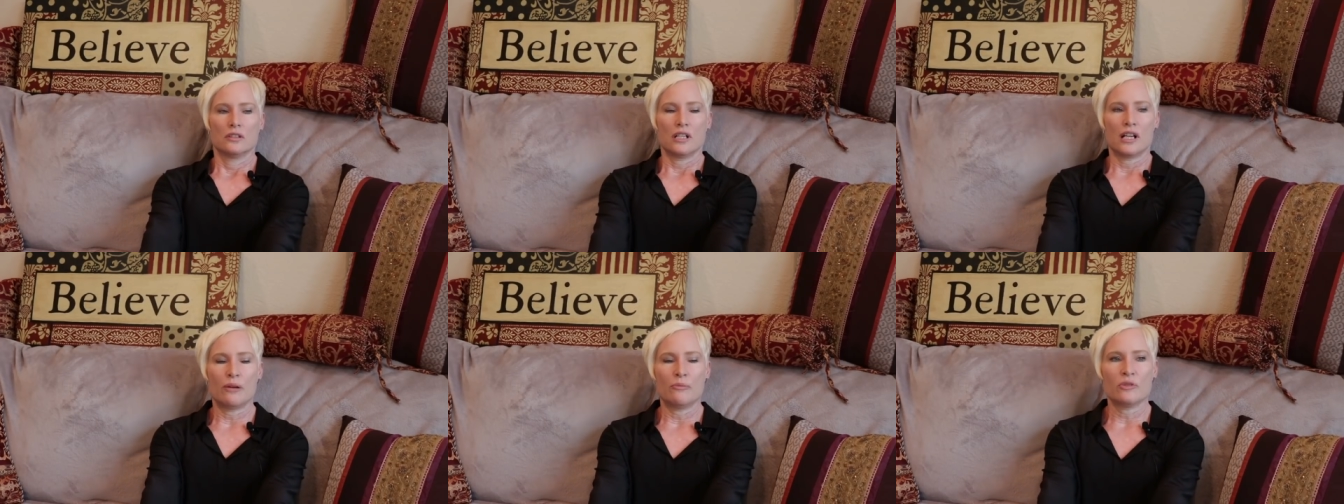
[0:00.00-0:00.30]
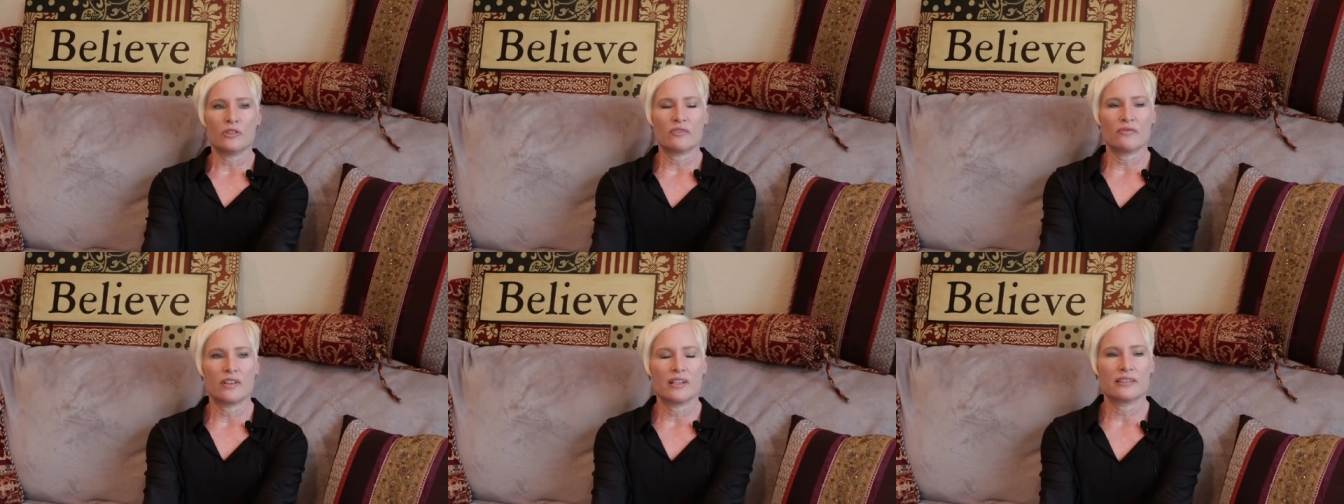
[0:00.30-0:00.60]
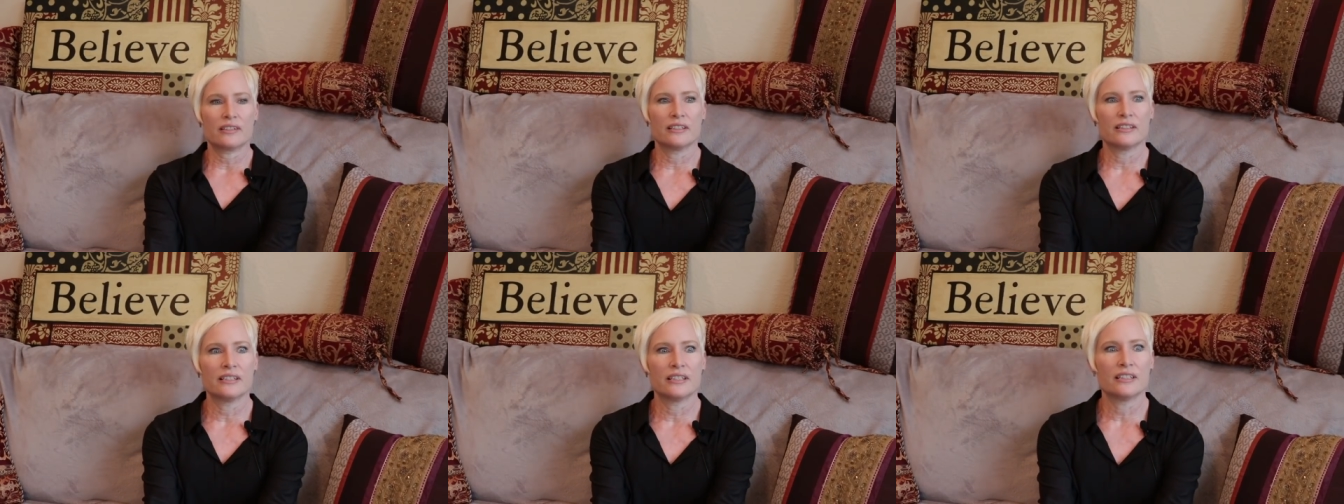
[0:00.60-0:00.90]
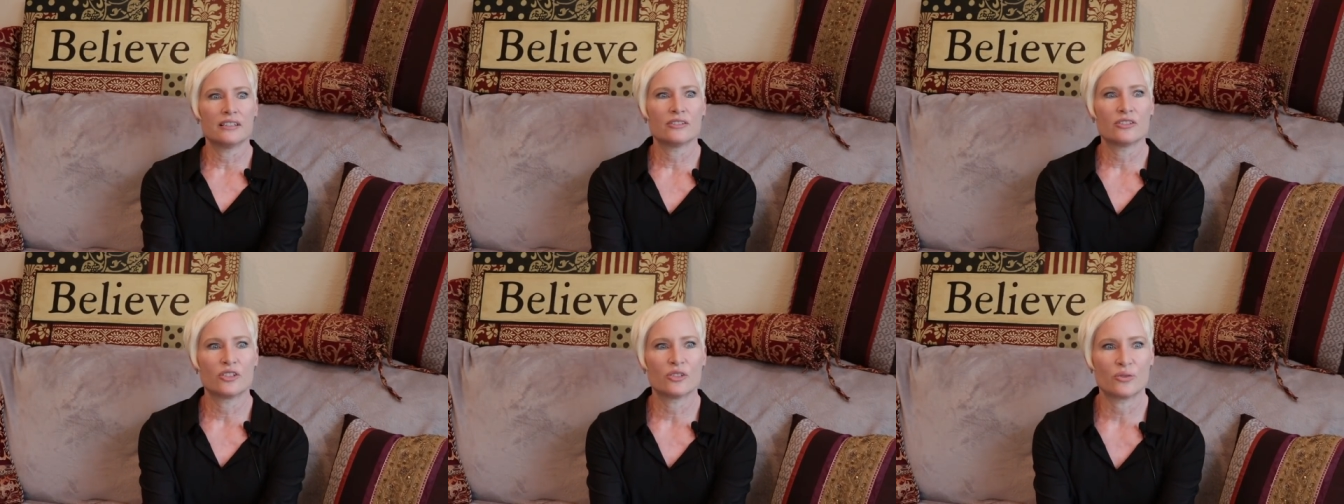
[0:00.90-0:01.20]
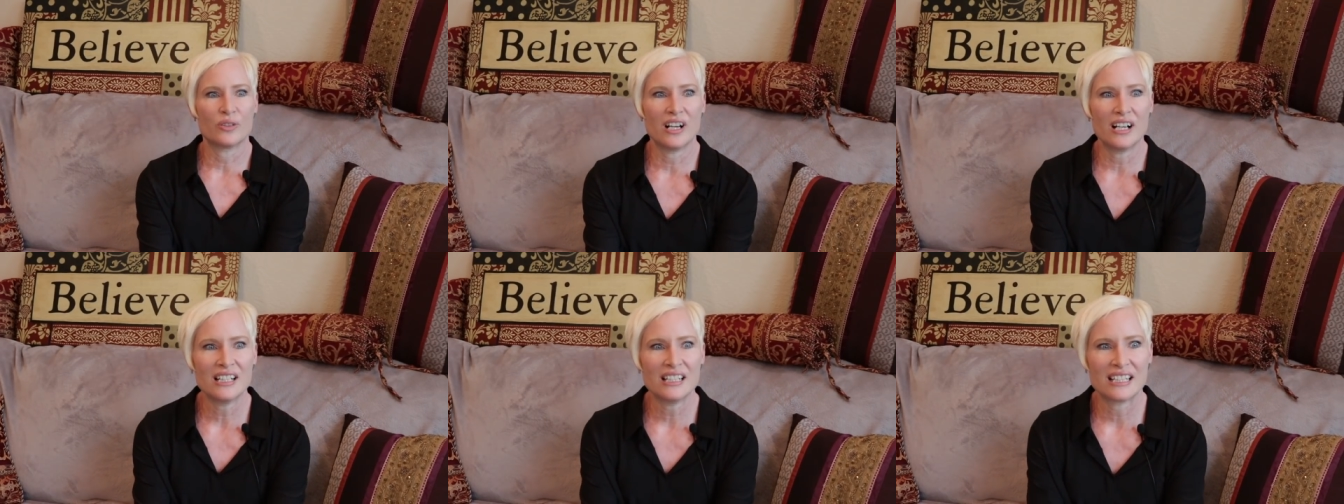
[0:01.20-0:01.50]
I almost felt a little
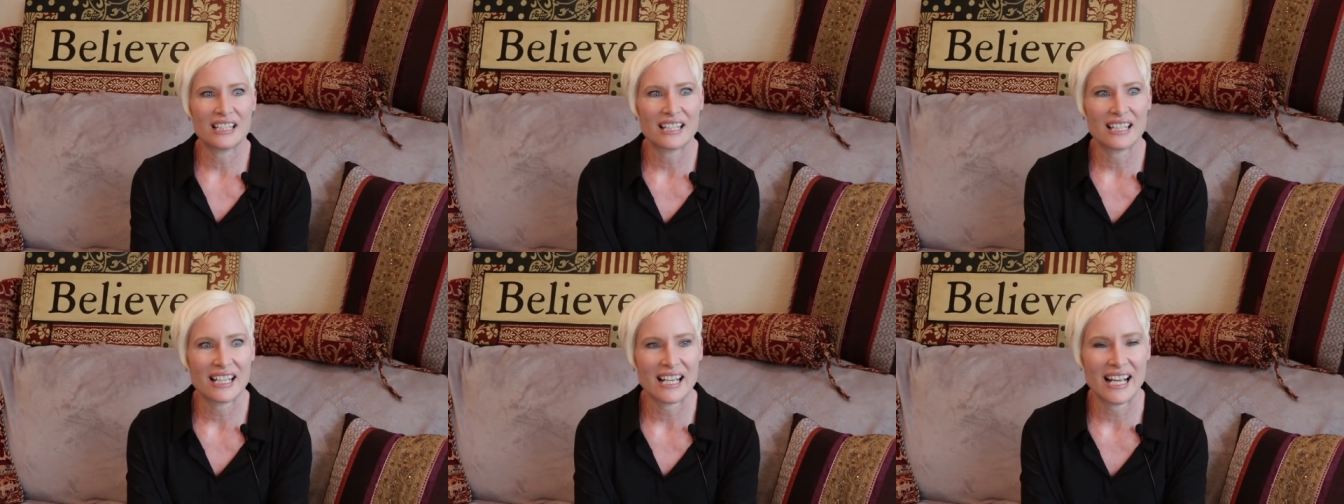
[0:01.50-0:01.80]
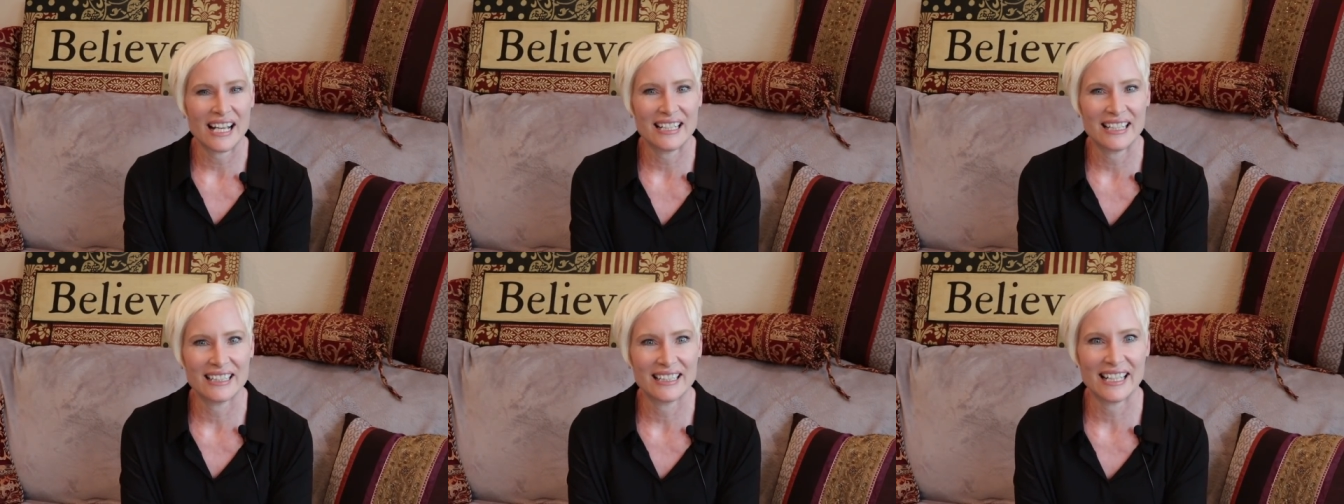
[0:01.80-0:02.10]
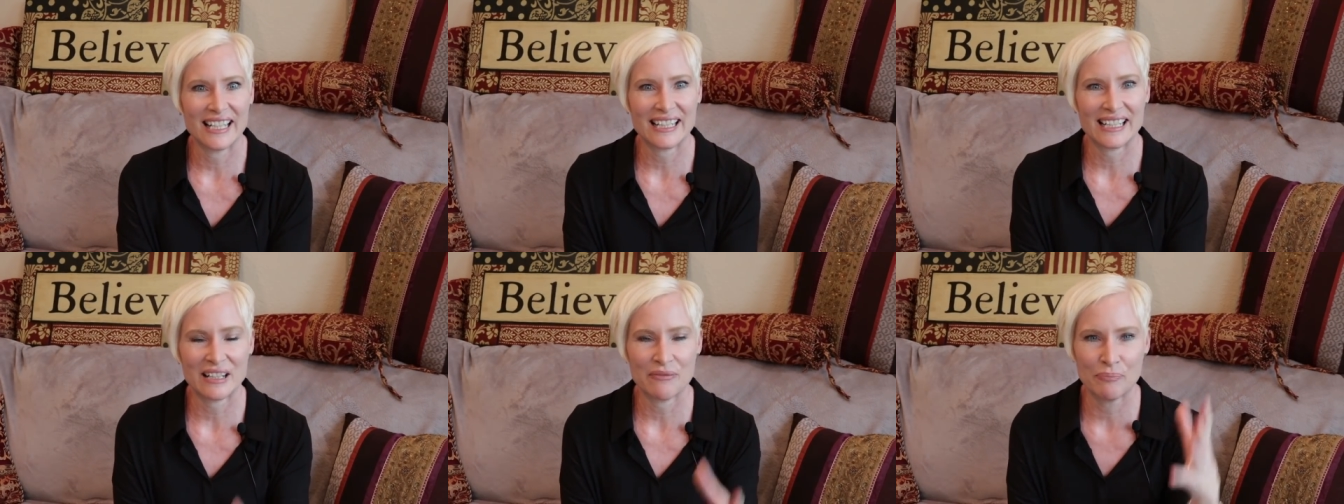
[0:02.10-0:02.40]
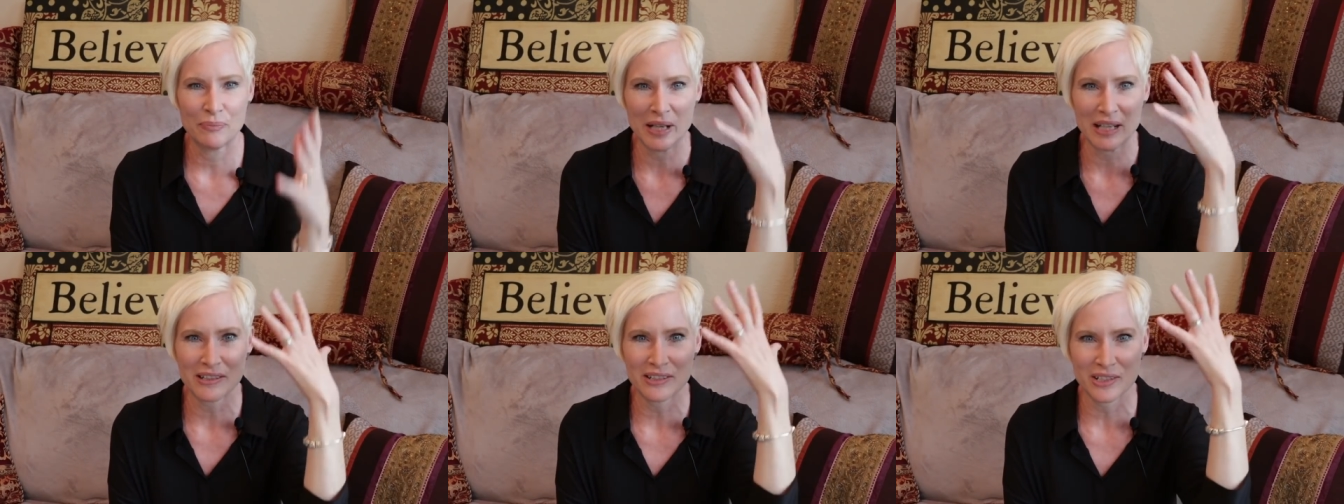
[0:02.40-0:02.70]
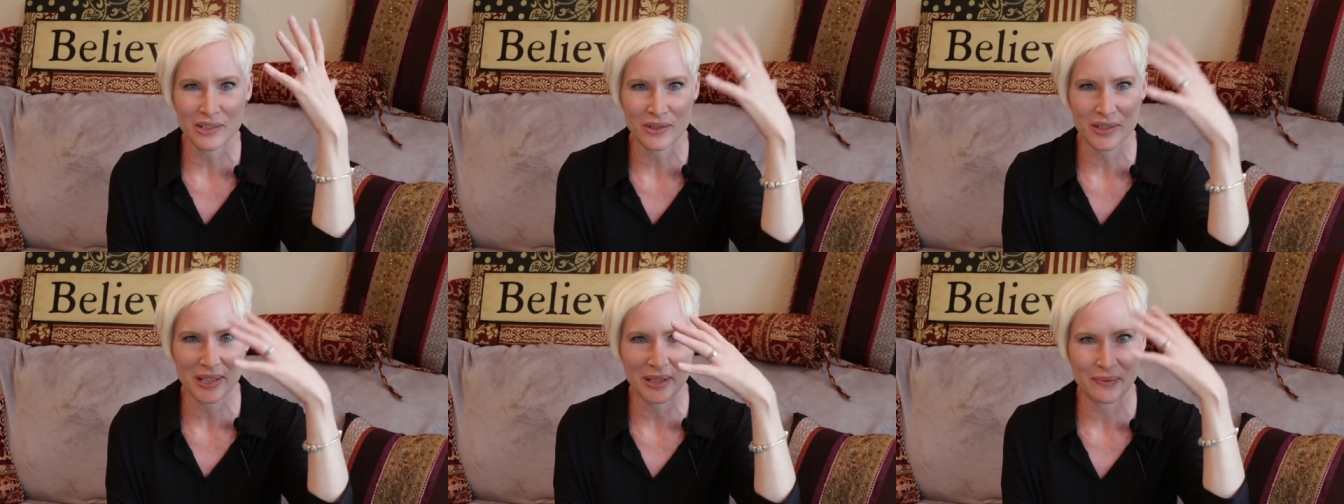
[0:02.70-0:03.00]
drunk, kind of like a
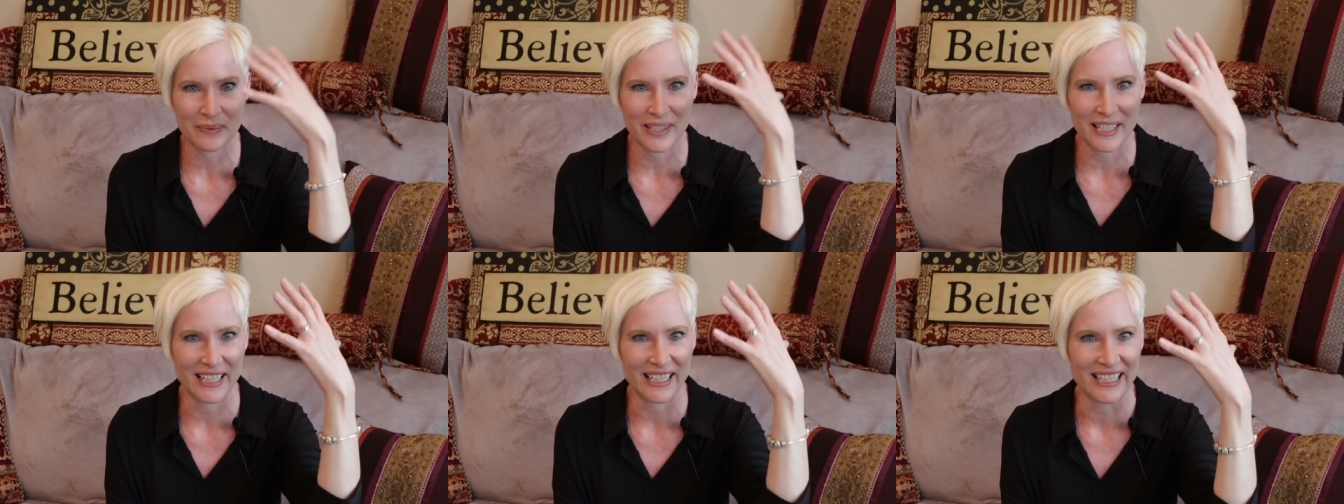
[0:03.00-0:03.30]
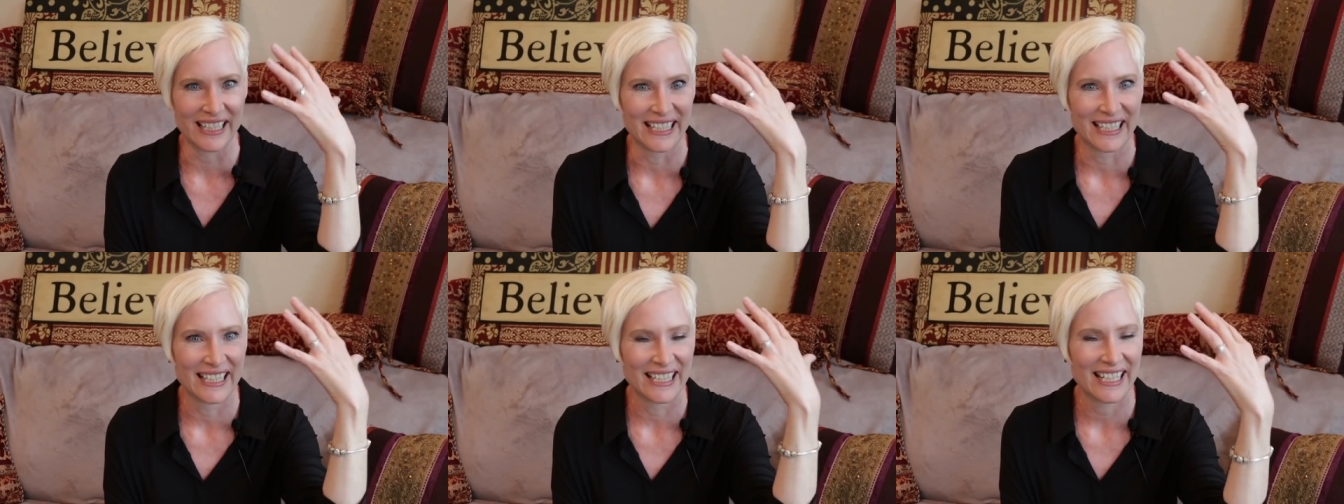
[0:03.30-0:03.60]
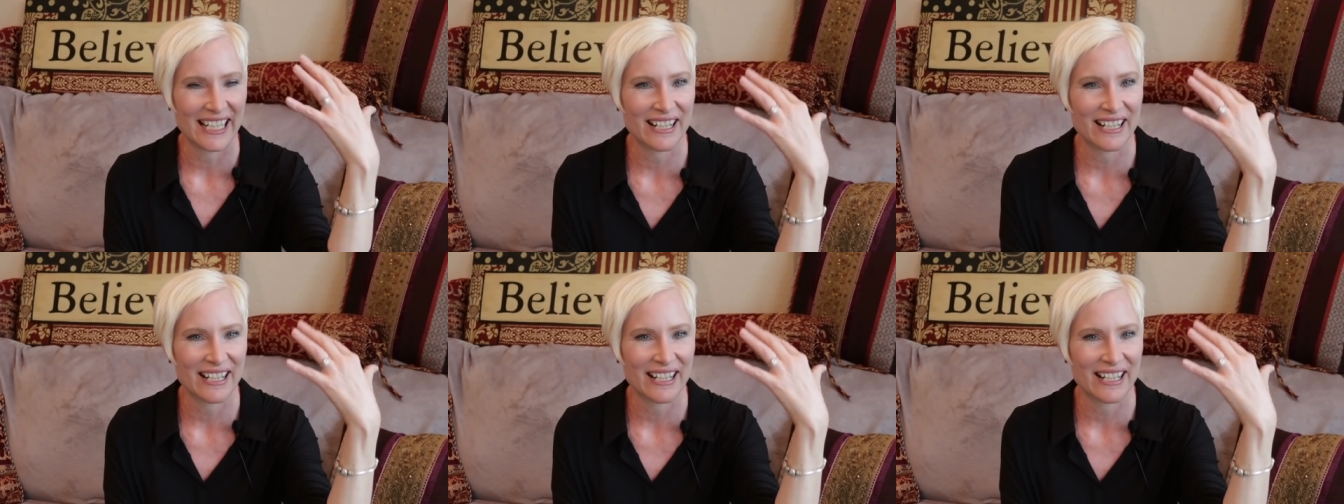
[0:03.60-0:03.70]
buzz or something.